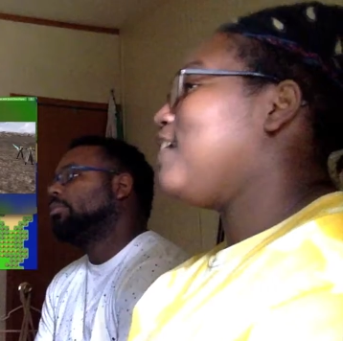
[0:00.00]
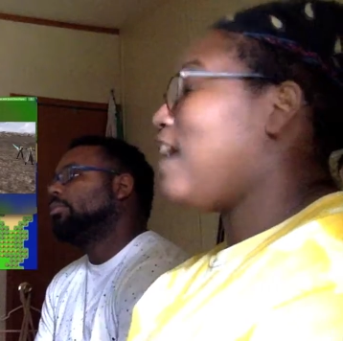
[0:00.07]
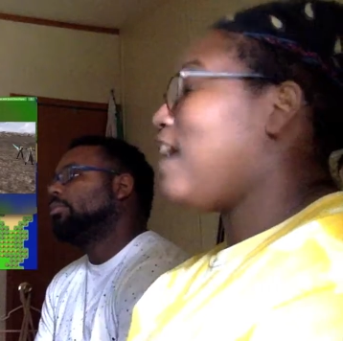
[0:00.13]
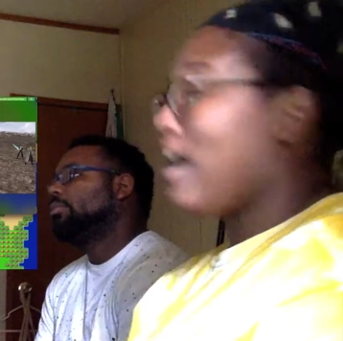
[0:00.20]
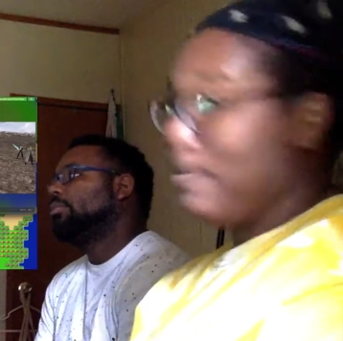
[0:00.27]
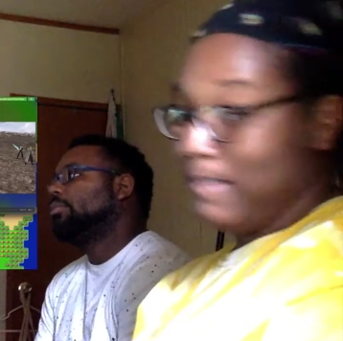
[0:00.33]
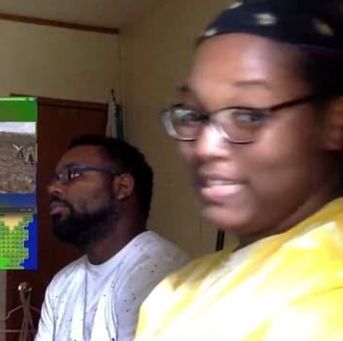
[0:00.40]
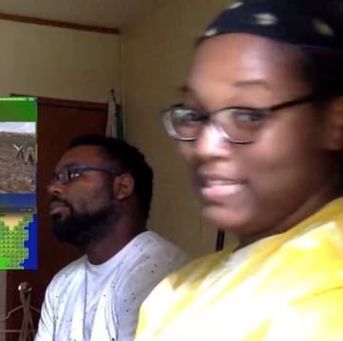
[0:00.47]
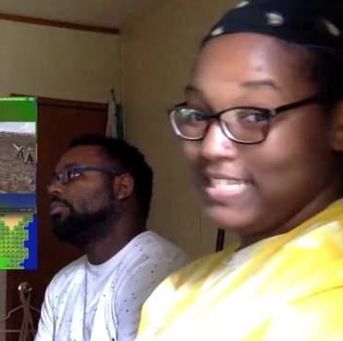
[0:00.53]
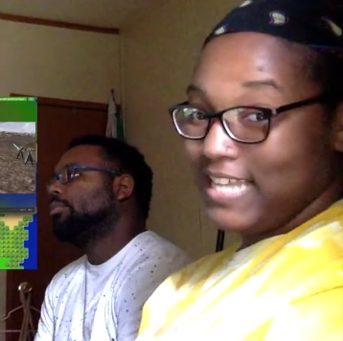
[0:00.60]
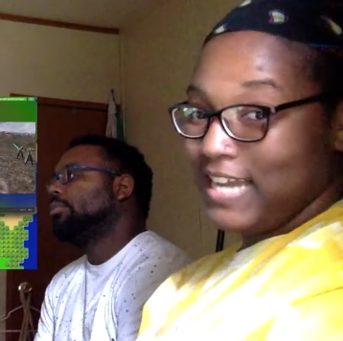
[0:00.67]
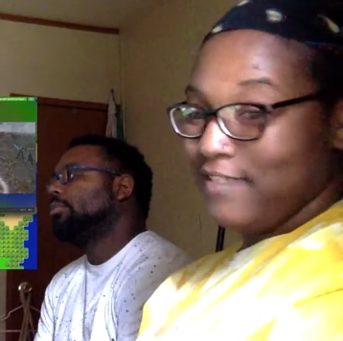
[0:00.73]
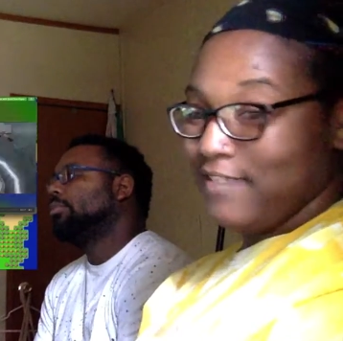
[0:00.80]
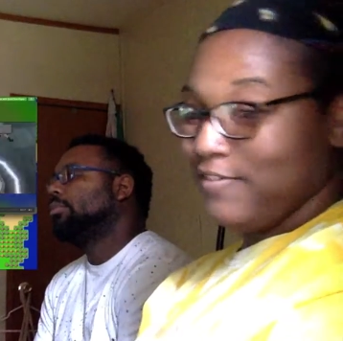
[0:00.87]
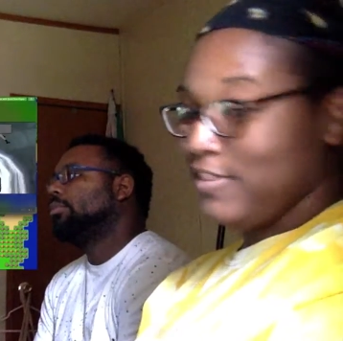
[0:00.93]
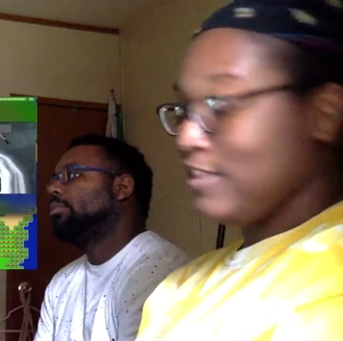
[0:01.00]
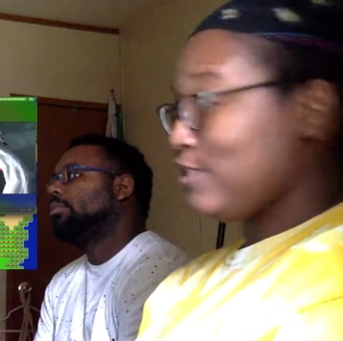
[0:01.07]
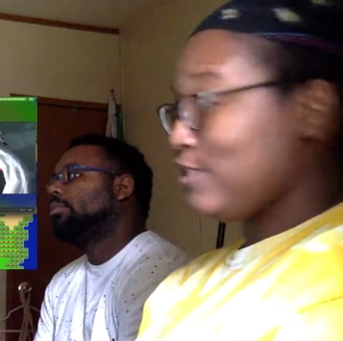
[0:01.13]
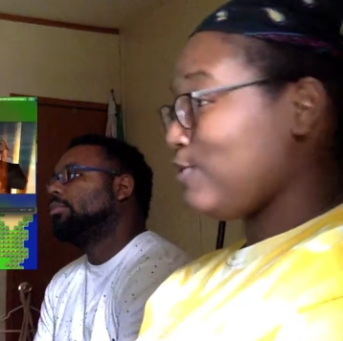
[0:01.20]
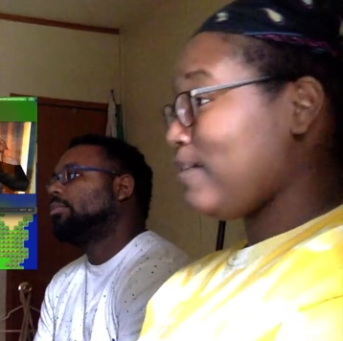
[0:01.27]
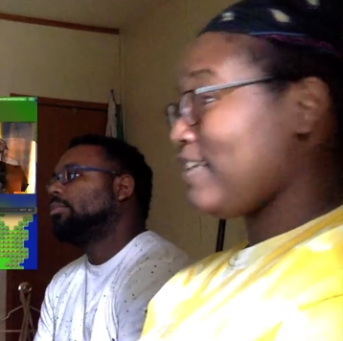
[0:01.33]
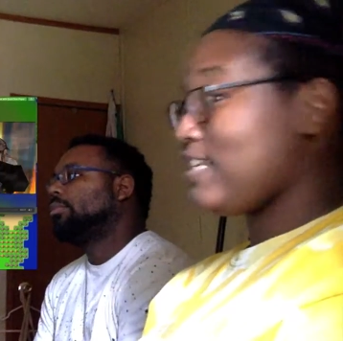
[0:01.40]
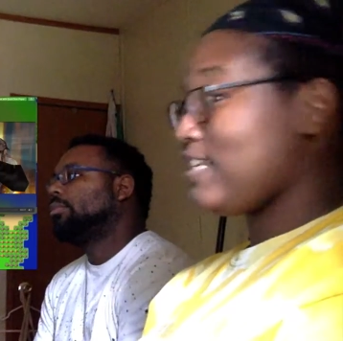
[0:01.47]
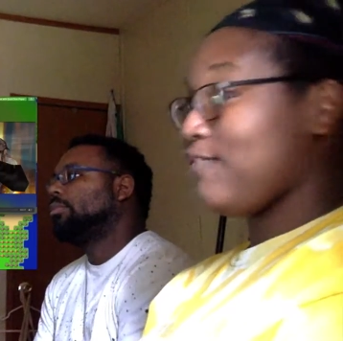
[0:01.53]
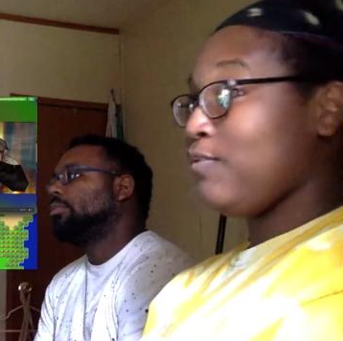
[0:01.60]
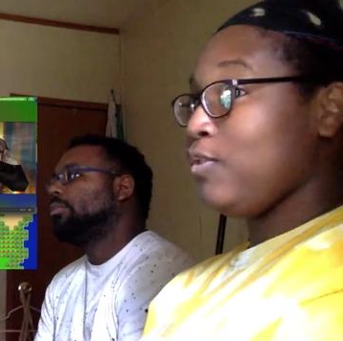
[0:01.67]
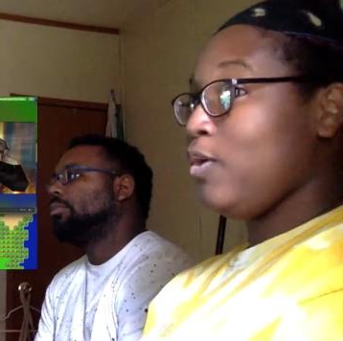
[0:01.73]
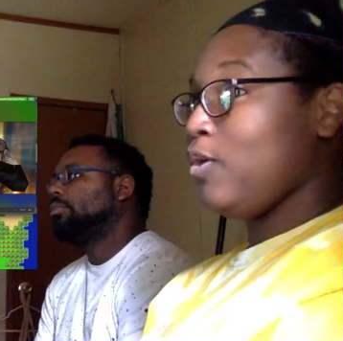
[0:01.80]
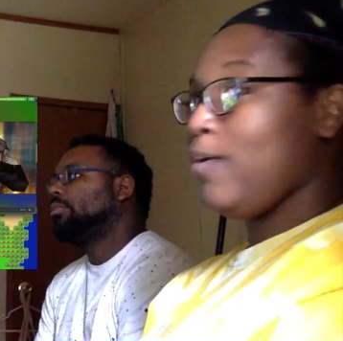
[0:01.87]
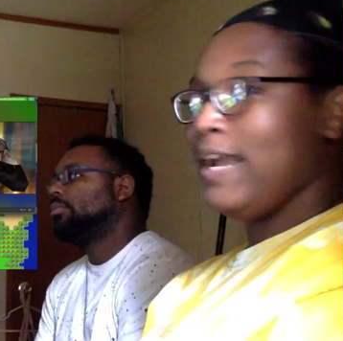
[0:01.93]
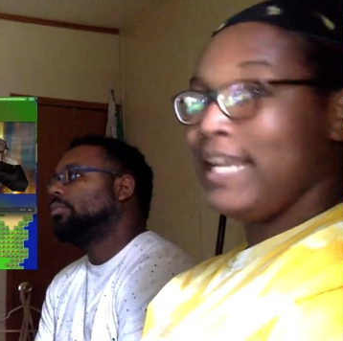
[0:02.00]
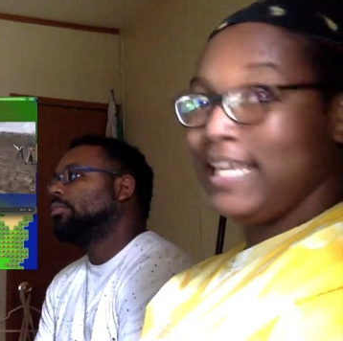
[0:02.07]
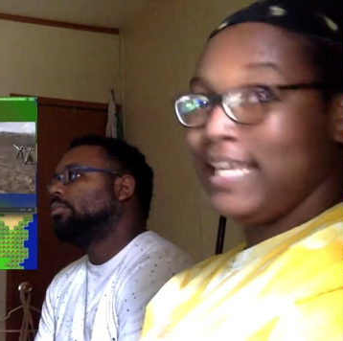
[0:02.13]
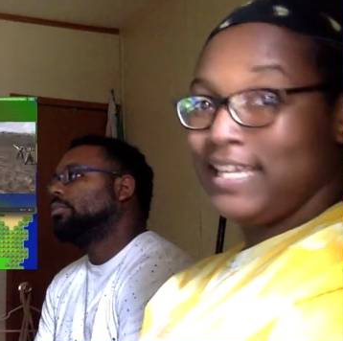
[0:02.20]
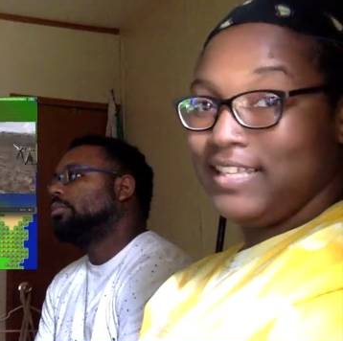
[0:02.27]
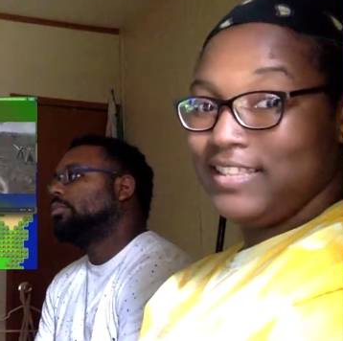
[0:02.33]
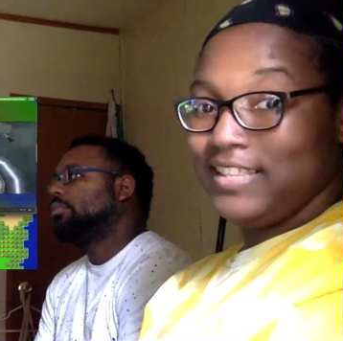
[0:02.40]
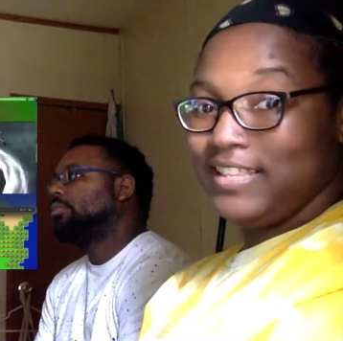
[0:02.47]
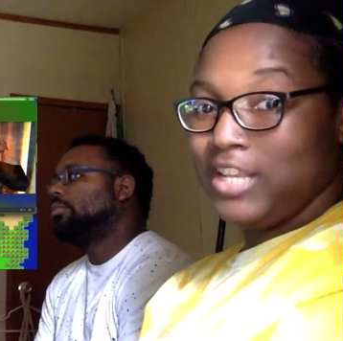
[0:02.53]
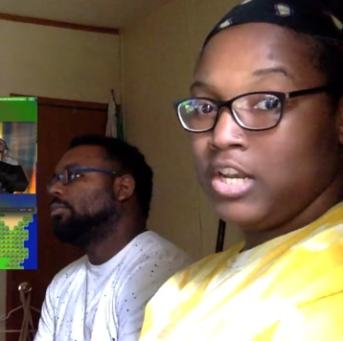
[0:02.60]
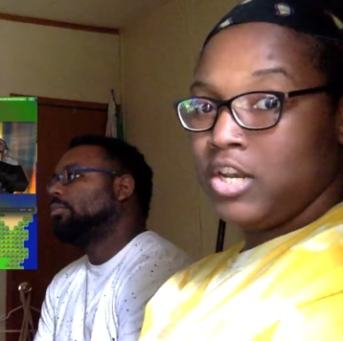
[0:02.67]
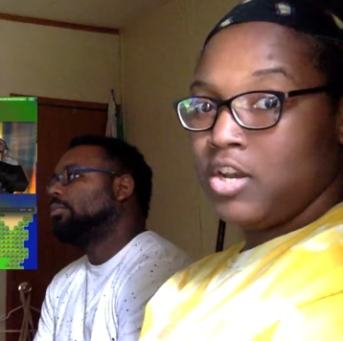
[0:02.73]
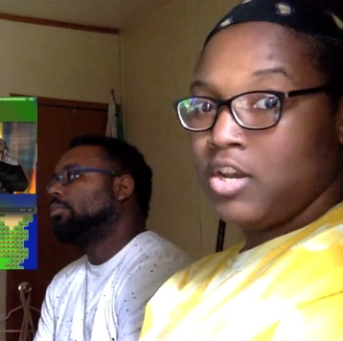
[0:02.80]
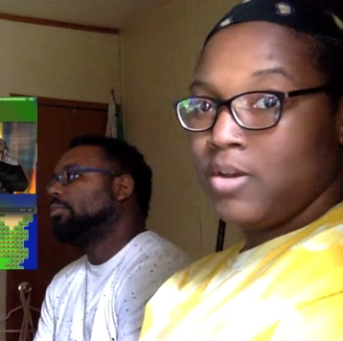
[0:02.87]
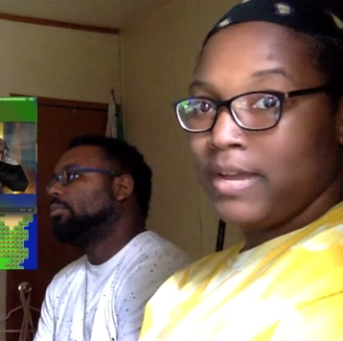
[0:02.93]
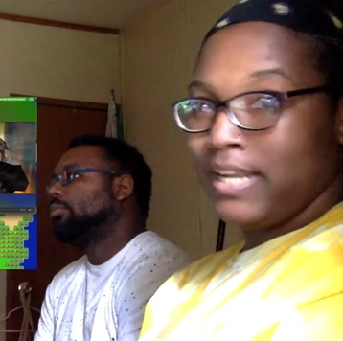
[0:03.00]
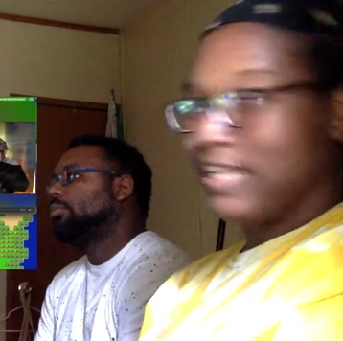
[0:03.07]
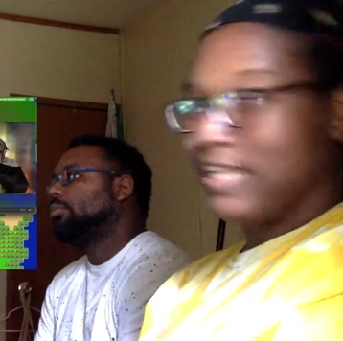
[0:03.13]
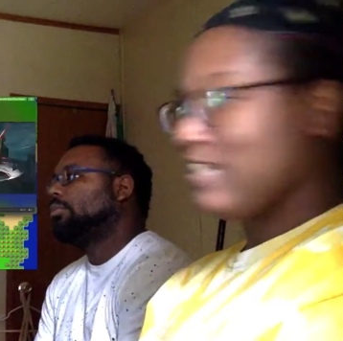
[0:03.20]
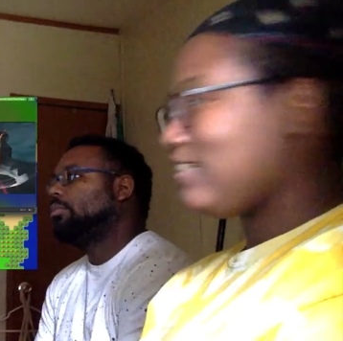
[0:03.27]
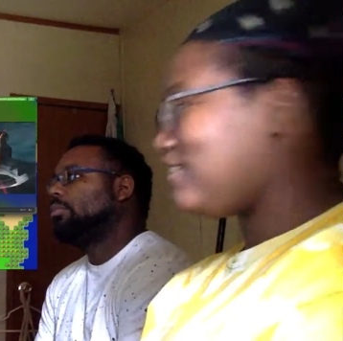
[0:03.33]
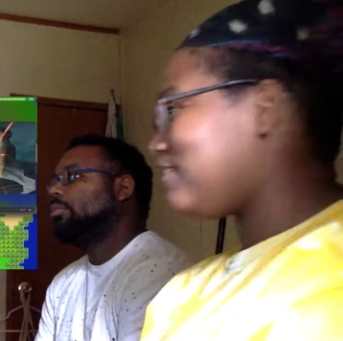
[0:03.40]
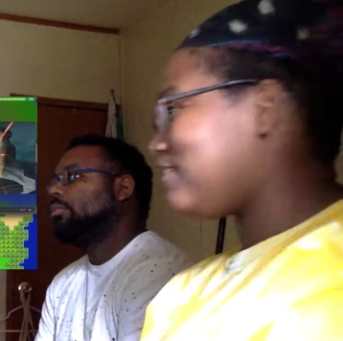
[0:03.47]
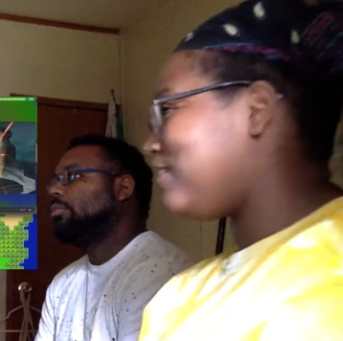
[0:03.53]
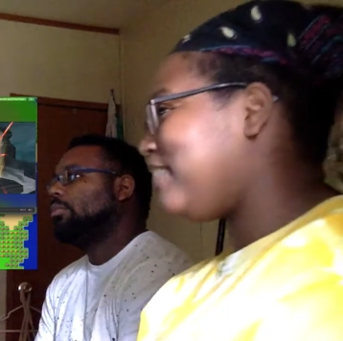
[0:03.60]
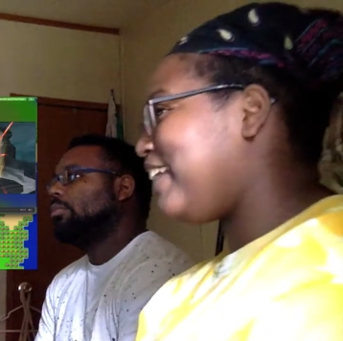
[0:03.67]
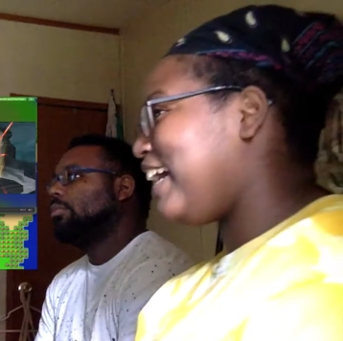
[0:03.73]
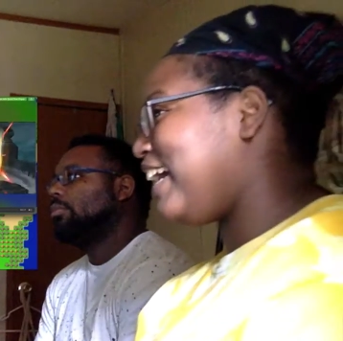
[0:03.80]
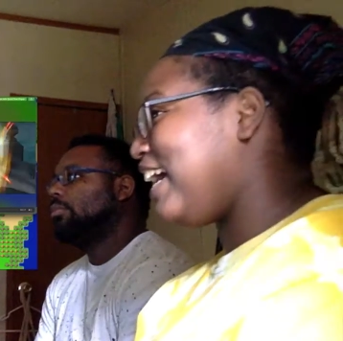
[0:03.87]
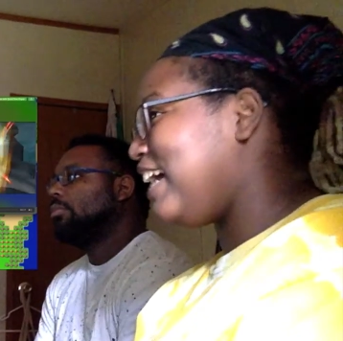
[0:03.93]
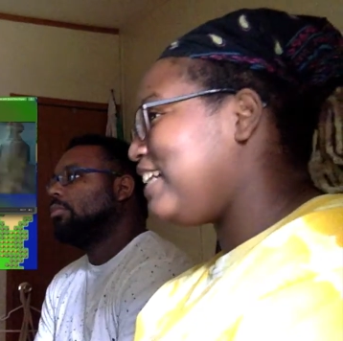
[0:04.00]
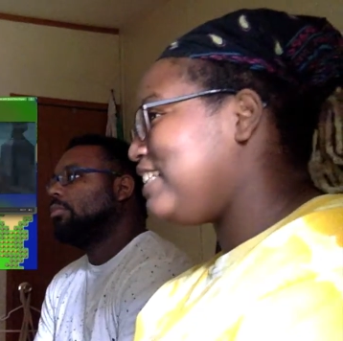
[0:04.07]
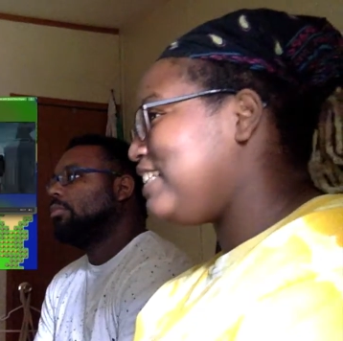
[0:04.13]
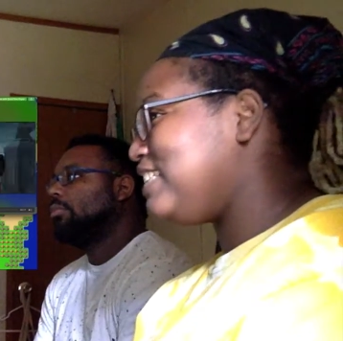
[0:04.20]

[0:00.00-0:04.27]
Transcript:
Speaker 1: I am excited for this. You guys have no idea no idea, so oh I got.